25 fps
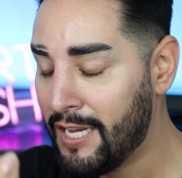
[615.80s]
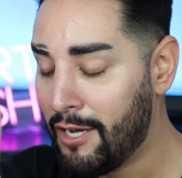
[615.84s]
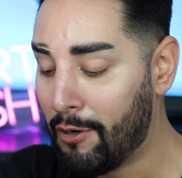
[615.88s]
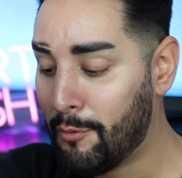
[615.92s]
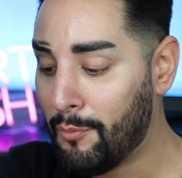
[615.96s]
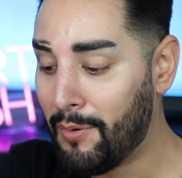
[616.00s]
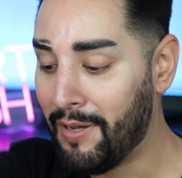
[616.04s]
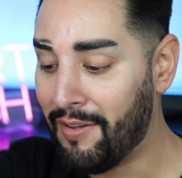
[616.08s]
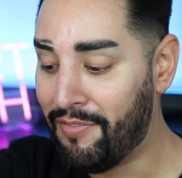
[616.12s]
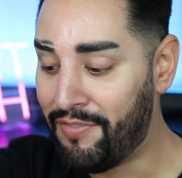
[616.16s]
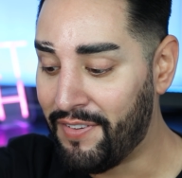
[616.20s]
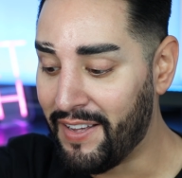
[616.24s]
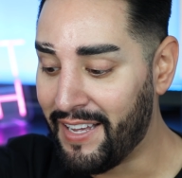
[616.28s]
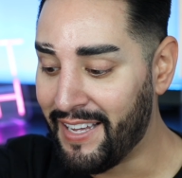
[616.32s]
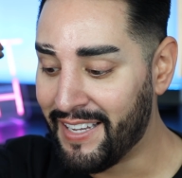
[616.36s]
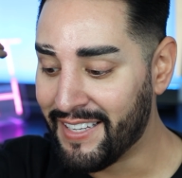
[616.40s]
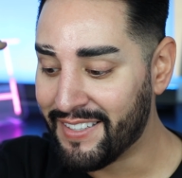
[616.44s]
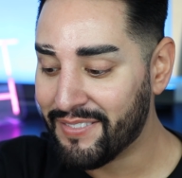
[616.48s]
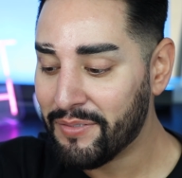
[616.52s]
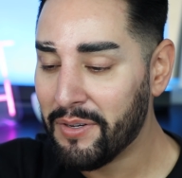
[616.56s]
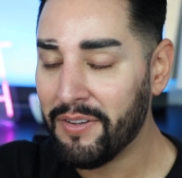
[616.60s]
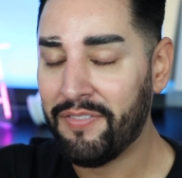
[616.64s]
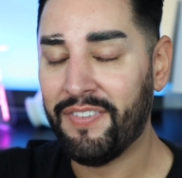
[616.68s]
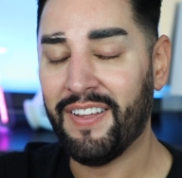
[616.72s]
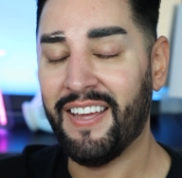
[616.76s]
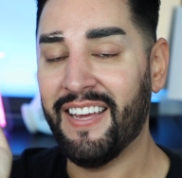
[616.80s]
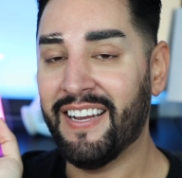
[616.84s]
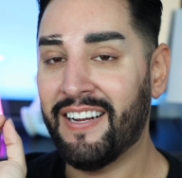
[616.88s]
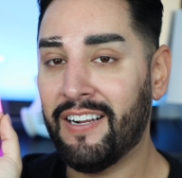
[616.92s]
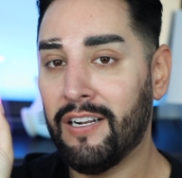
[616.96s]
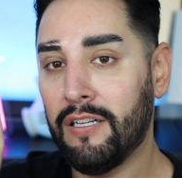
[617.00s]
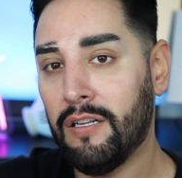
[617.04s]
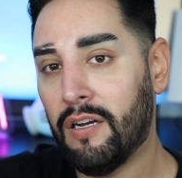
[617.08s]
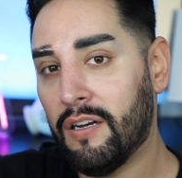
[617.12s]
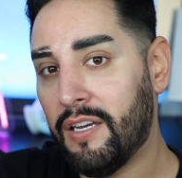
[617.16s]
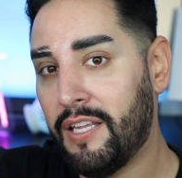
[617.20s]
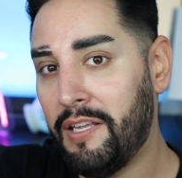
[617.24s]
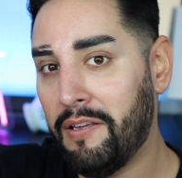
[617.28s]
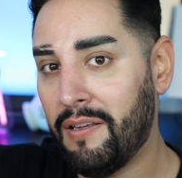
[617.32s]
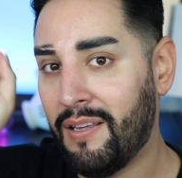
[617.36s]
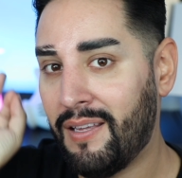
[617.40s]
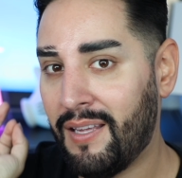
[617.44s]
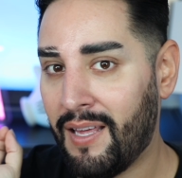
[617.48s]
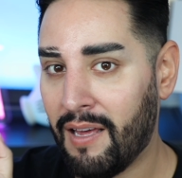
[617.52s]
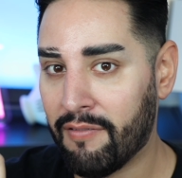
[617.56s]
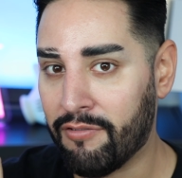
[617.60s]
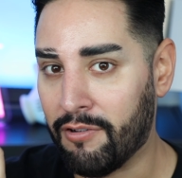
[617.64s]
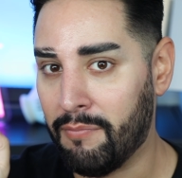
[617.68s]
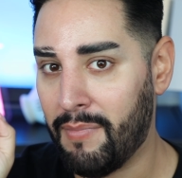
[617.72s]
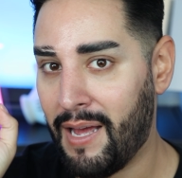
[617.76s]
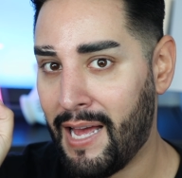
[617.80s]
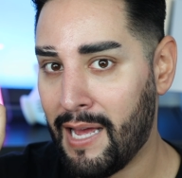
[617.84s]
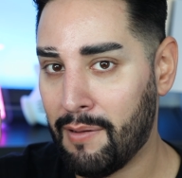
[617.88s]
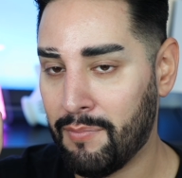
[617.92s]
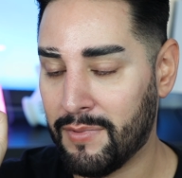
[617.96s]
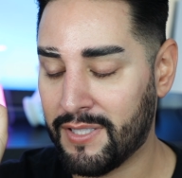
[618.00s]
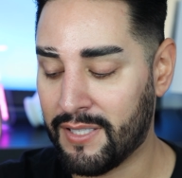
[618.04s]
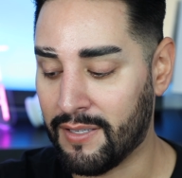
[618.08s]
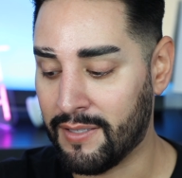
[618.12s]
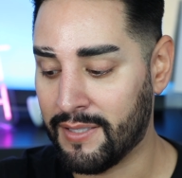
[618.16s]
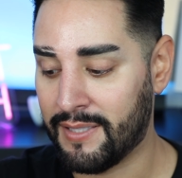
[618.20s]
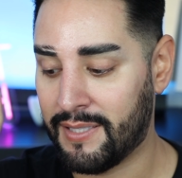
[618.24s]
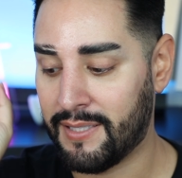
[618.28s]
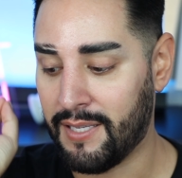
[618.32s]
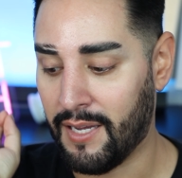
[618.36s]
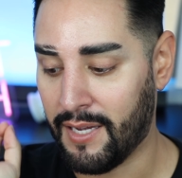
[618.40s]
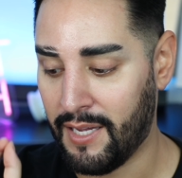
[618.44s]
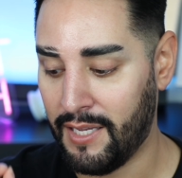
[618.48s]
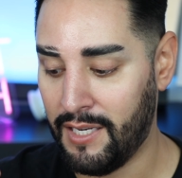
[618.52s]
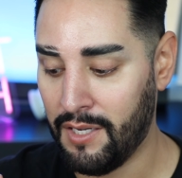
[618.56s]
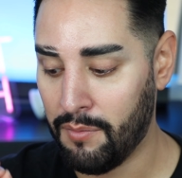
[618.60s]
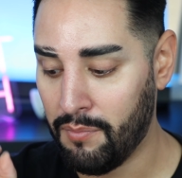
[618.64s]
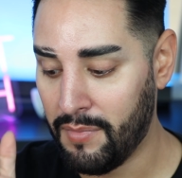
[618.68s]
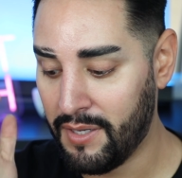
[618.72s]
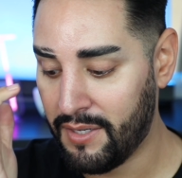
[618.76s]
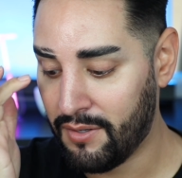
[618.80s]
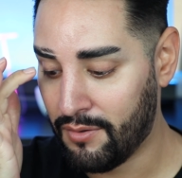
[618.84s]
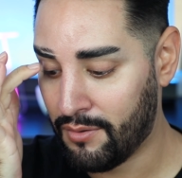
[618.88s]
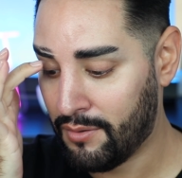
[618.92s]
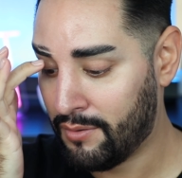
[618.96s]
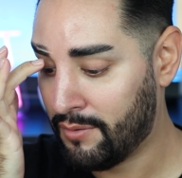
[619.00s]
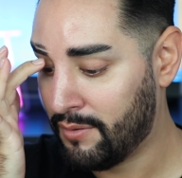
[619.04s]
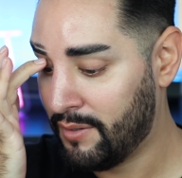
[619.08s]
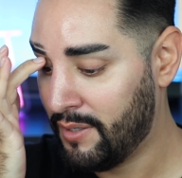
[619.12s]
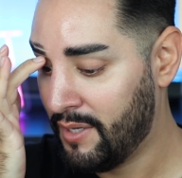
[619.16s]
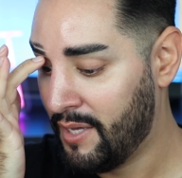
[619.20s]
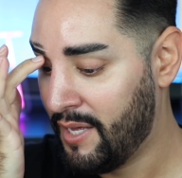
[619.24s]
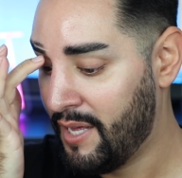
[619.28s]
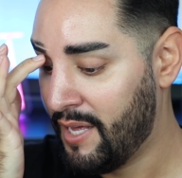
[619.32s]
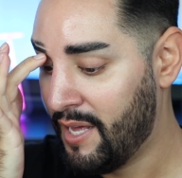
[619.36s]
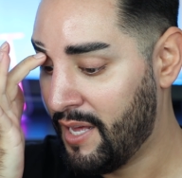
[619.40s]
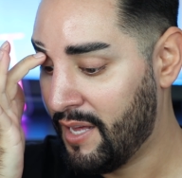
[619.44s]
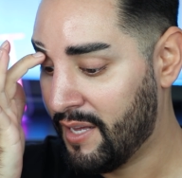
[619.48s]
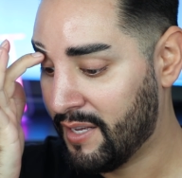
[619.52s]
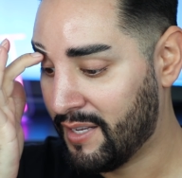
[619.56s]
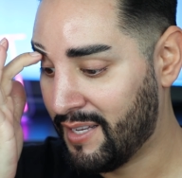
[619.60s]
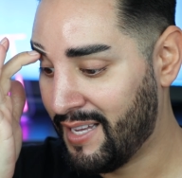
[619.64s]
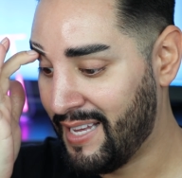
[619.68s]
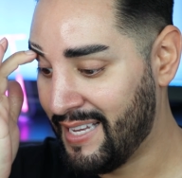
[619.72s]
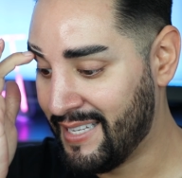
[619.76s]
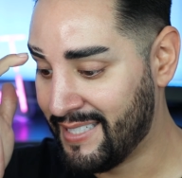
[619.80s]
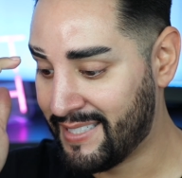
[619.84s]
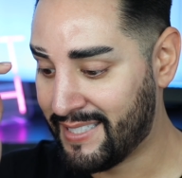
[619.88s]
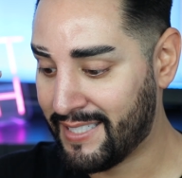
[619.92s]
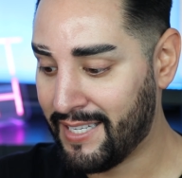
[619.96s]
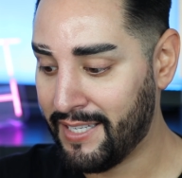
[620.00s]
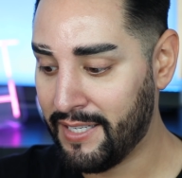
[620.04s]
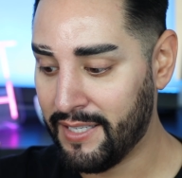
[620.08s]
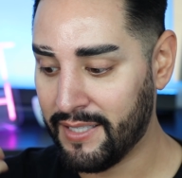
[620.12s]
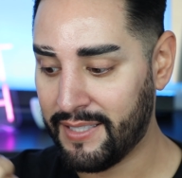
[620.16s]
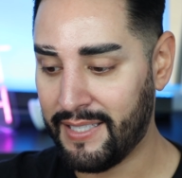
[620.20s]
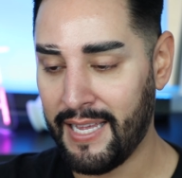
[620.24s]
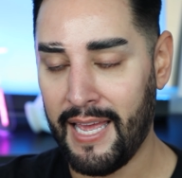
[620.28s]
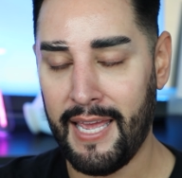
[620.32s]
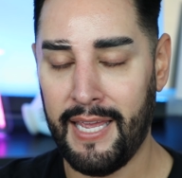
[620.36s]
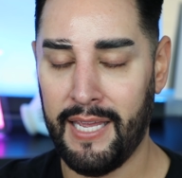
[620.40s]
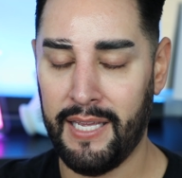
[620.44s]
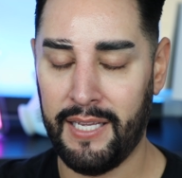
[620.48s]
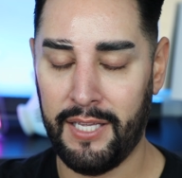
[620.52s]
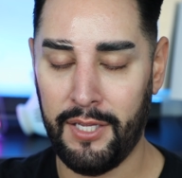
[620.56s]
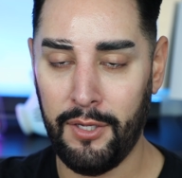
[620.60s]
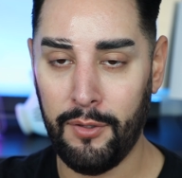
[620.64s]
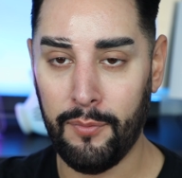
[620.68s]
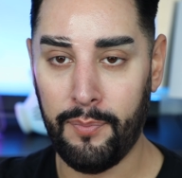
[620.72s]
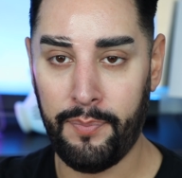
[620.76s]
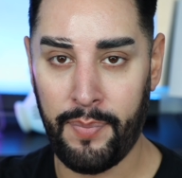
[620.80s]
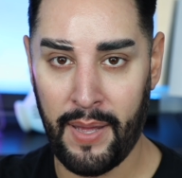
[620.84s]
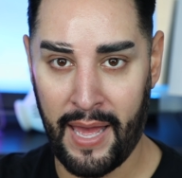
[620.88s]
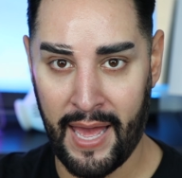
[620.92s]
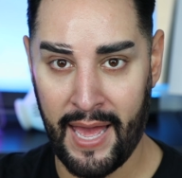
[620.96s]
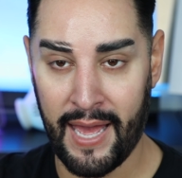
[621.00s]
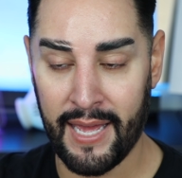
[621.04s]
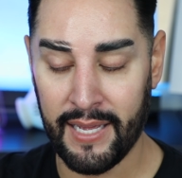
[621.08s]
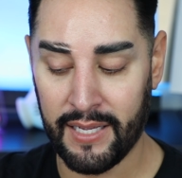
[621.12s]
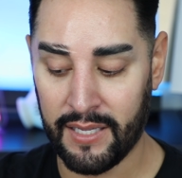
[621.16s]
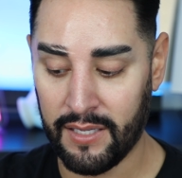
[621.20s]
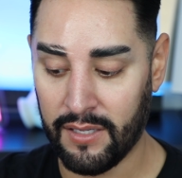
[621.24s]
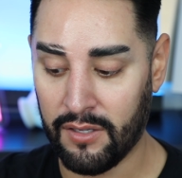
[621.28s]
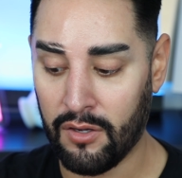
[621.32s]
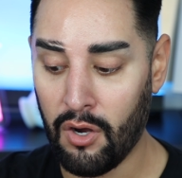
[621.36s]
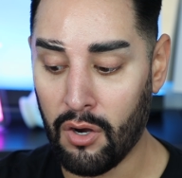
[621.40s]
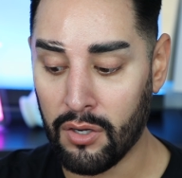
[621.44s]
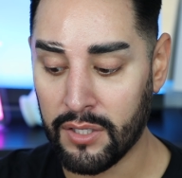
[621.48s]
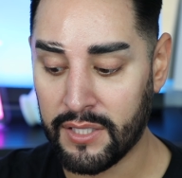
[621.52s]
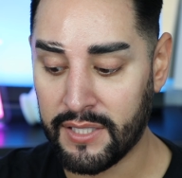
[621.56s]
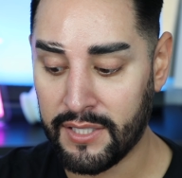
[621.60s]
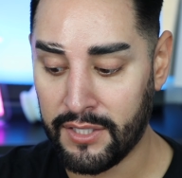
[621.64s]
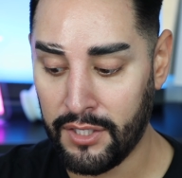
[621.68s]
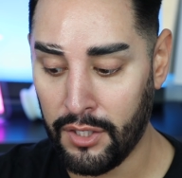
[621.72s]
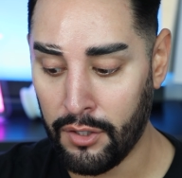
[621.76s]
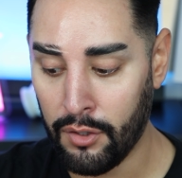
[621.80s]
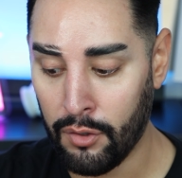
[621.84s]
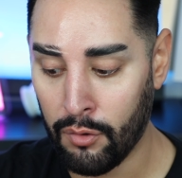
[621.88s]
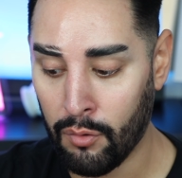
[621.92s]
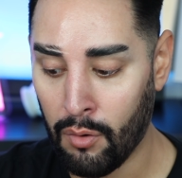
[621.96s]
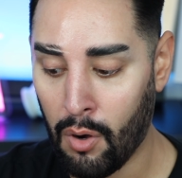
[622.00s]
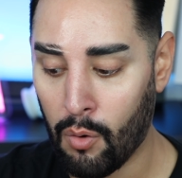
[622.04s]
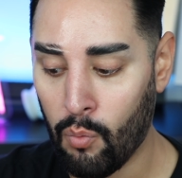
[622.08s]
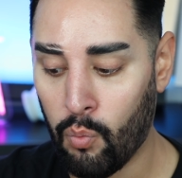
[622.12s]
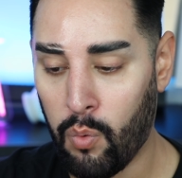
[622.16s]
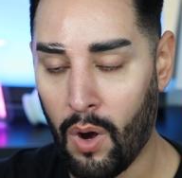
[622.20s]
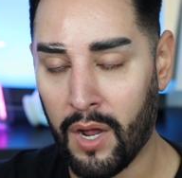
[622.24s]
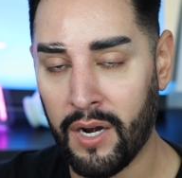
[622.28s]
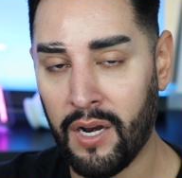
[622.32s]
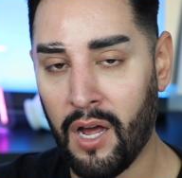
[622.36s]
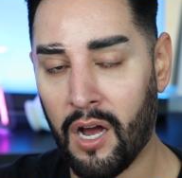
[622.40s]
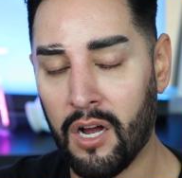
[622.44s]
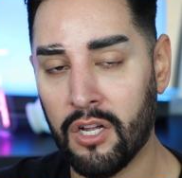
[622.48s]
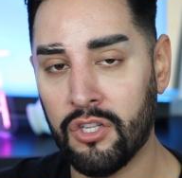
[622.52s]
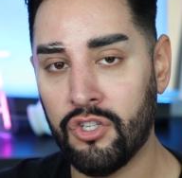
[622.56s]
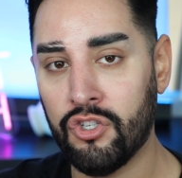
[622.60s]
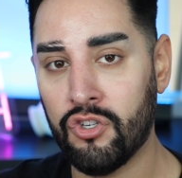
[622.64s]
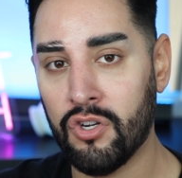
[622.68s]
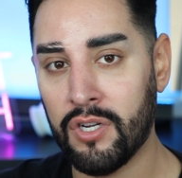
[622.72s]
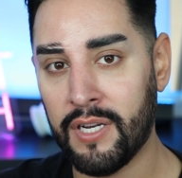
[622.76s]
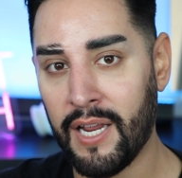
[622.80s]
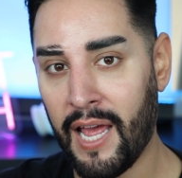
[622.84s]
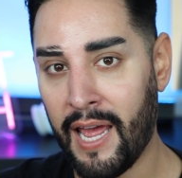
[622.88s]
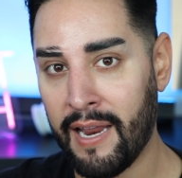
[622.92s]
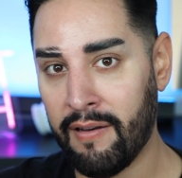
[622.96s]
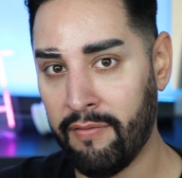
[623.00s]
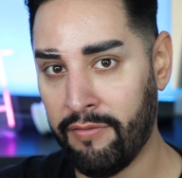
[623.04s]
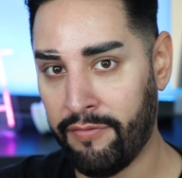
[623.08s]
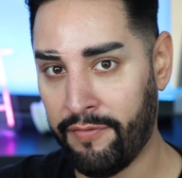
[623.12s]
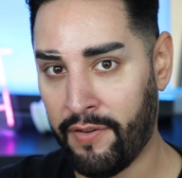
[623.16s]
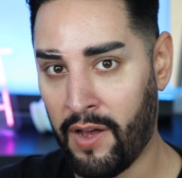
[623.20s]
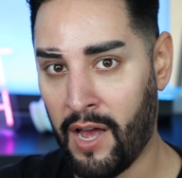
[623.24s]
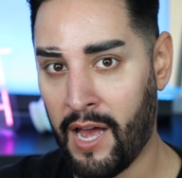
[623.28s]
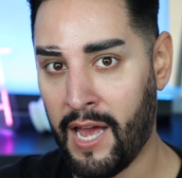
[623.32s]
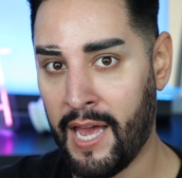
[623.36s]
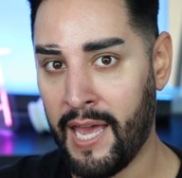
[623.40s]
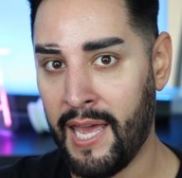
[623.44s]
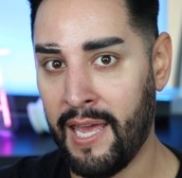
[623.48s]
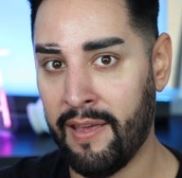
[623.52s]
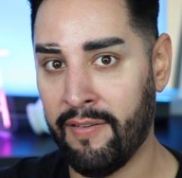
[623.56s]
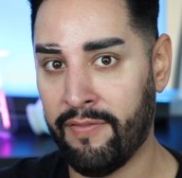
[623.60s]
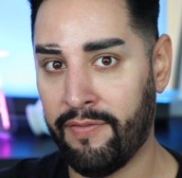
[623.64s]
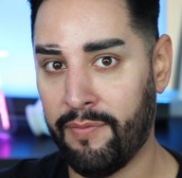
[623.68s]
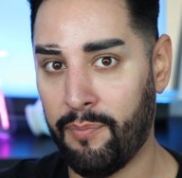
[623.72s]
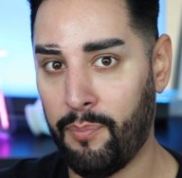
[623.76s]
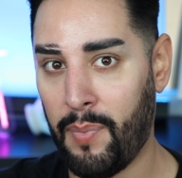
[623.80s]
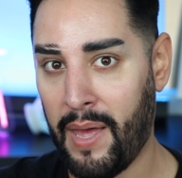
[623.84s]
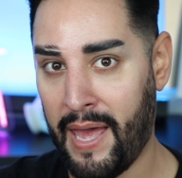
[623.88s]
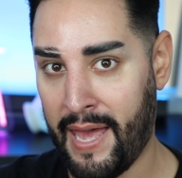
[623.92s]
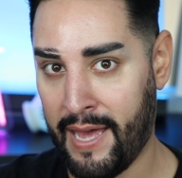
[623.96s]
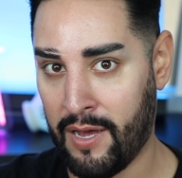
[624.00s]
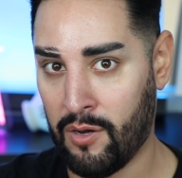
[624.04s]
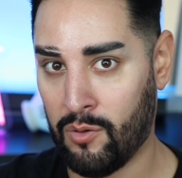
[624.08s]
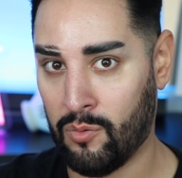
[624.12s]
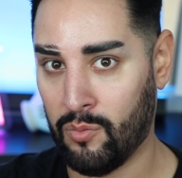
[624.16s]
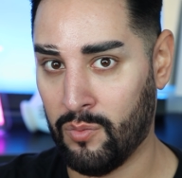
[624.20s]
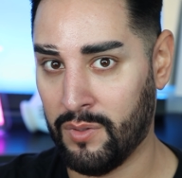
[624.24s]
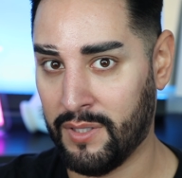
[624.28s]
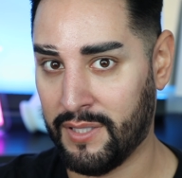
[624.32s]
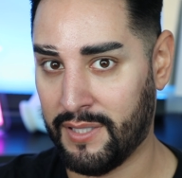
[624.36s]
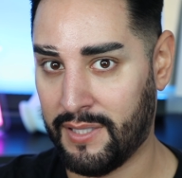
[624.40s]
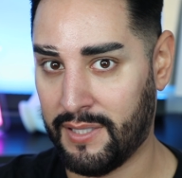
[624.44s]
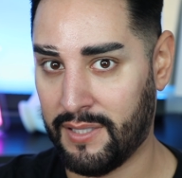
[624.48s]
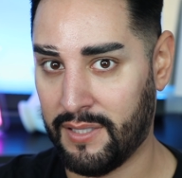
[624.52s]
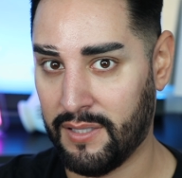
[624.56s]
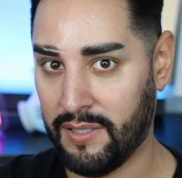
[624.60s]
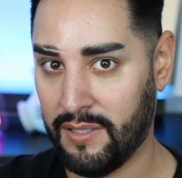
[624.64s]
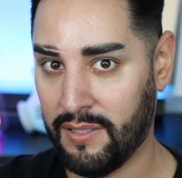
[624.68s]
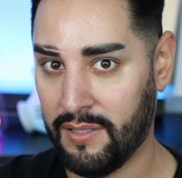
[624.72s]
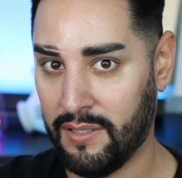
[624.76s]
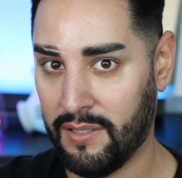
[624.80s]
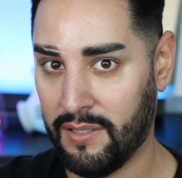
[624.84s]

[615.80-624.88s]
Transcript: with a clock you can get from Amazon stuck in the middle, is gonna take you back, cost you £105.